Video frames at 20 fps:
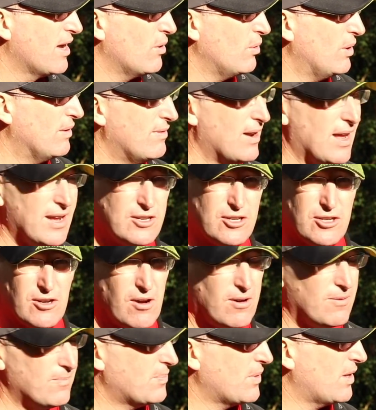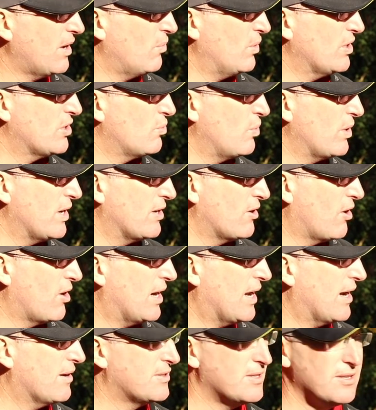with lead shot, which we're not
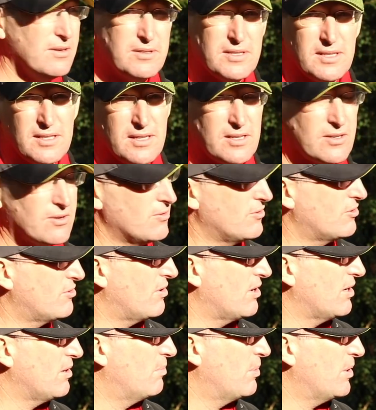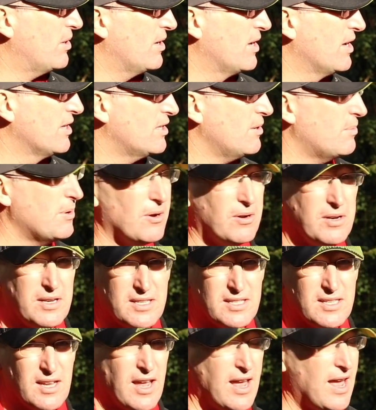allowed to use in this country. But to be
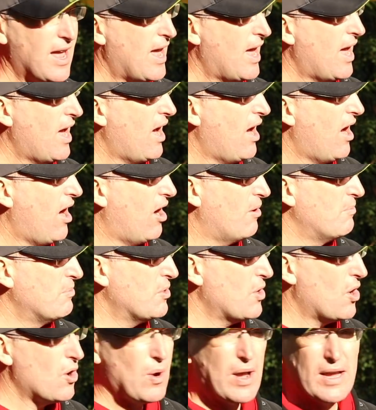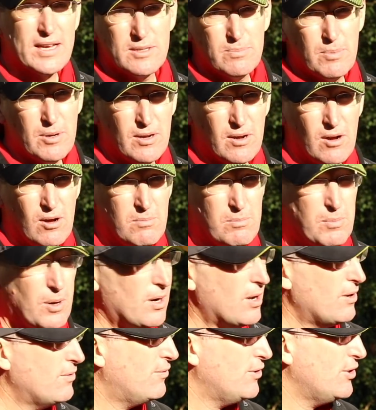honest, I'm no expert on
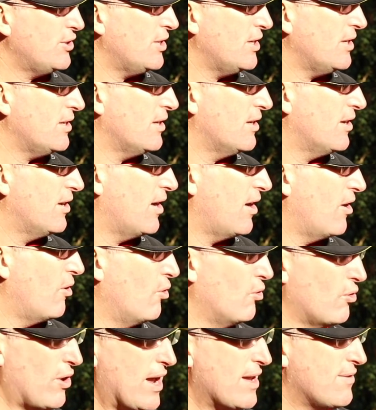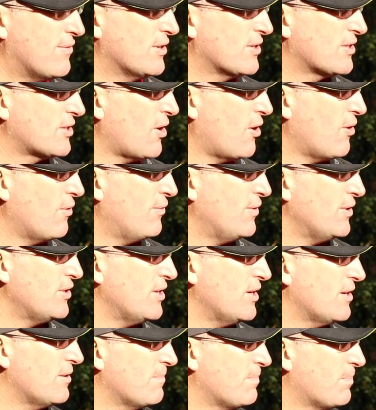bolo fishing or Avon style
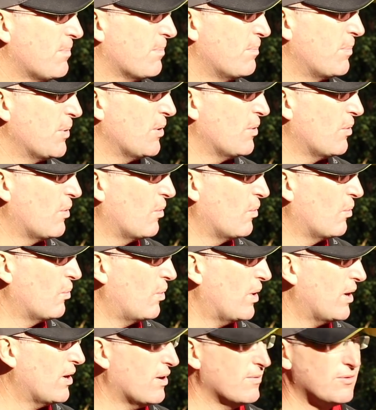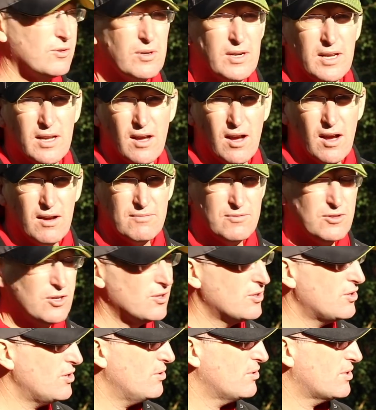fishing, but when I've done it, I've
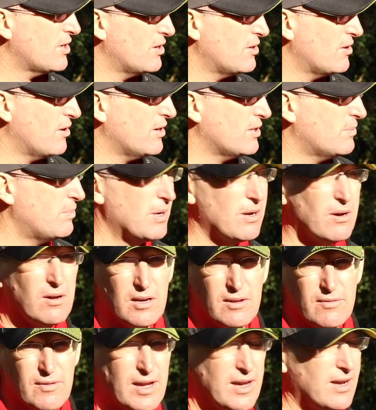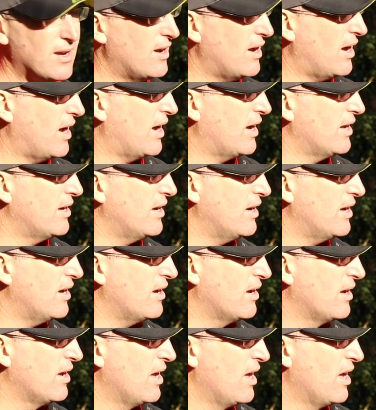just used a nice big Olivet and a